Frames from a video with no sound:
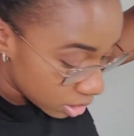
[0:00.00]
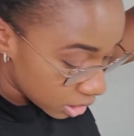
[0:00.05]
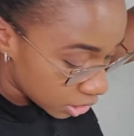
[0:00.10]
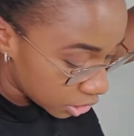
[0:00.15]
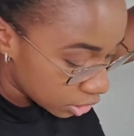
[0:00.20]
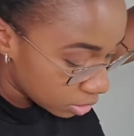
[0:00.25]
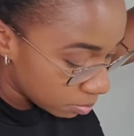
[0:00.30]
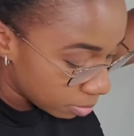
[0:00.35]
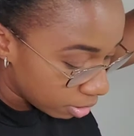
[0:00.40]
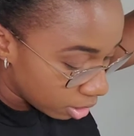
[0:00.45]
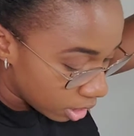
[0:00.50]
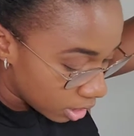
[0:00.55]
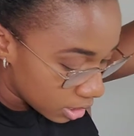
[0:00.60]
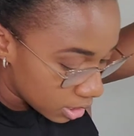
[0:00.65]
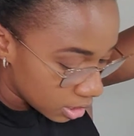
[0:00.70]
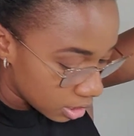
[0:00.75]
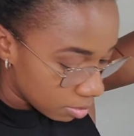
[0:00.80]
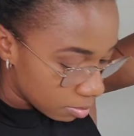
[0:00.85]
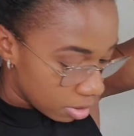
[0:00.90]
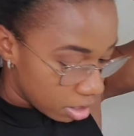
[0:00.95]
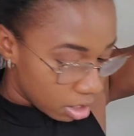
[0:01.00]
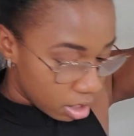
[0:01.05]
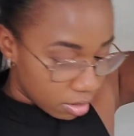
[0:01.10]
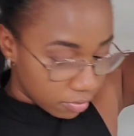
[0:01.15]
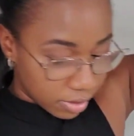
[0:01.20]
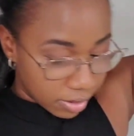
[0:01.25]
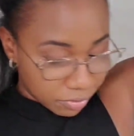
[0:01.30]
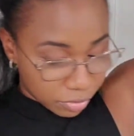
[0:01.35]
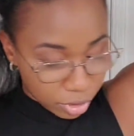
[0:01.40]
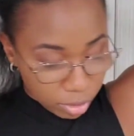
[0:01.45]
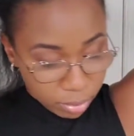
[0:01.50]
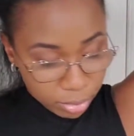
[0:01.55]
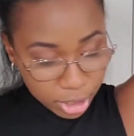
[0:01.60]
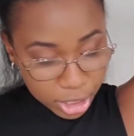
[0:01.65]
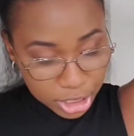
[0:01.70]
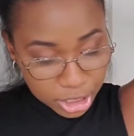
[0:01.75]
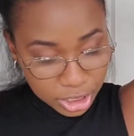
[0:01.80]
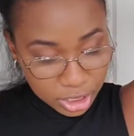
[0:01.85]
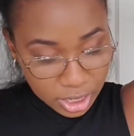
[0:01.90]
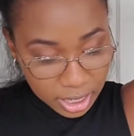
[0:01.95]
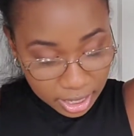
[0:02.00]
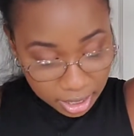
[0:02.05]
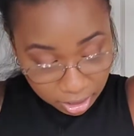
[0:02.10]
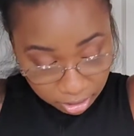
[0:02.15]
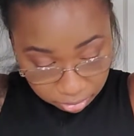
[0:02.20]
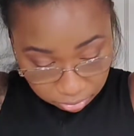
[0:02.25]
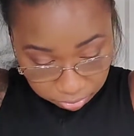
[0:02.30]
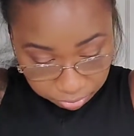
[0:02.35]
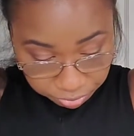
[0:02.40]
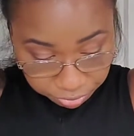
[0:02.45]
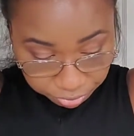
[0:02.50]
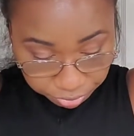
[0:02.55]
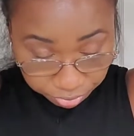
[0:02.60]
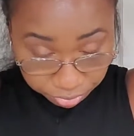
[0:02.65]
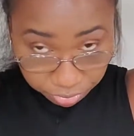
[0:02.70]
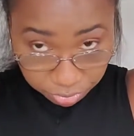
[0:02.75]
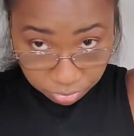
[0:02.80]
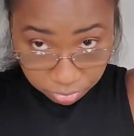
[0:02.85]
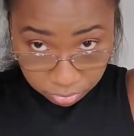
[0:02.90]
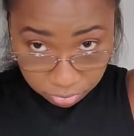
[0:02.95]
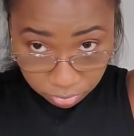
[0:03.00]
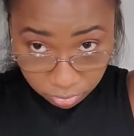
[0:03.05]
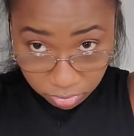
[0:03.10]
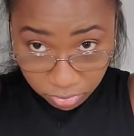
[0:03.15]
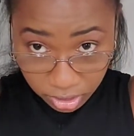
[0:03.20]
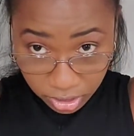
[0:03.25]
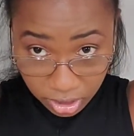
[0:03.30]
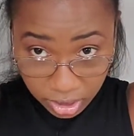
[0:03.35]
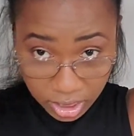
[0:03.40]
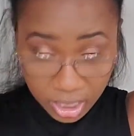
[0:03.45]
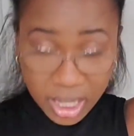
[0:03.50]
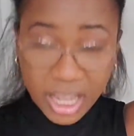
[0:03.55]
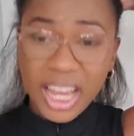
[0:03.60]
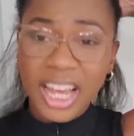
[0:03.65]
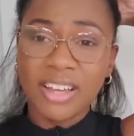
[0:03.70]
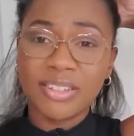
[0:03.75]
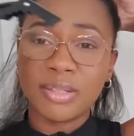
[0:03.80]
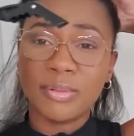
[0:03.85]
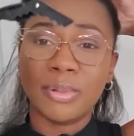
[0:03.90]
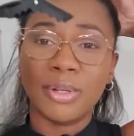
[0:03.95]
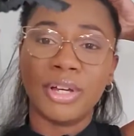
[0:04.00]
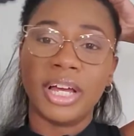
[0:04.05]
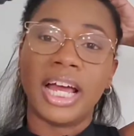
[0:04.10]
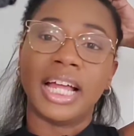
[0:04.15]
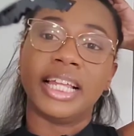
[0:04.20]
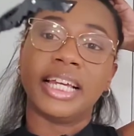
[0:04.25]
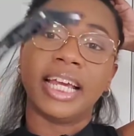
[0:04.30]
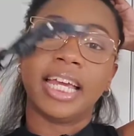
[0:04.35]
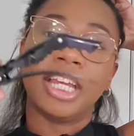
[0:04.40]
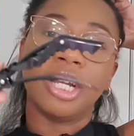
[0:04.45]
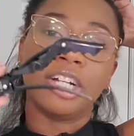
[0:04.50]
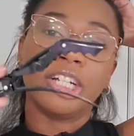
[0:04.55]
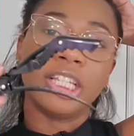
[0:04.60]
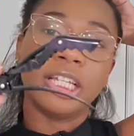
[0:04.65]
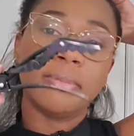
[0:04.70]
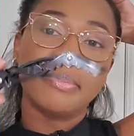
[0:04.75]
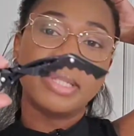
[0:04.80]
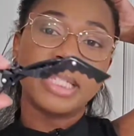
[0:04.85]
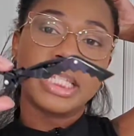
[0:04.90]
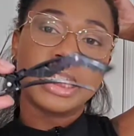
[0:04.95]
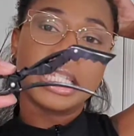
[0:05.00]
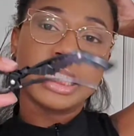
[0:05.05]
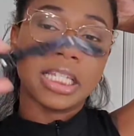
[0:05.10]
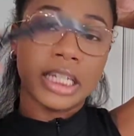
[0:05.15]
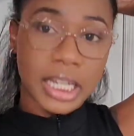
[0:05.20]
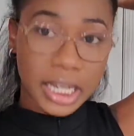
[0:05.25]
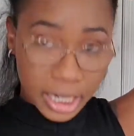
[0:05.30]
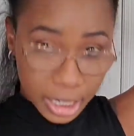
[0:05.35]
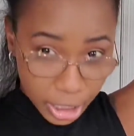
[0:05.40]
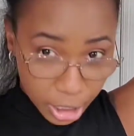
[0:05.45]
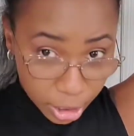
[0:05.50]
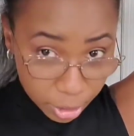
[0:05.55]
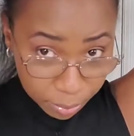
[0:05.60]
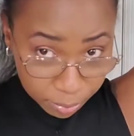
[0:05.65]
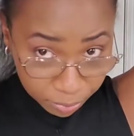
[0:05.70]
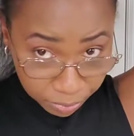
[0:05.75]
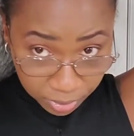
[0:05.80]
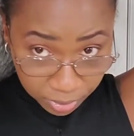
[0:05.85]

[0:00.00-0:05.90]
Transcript: I just part some off after you brush it out. Have some little alligator clips here.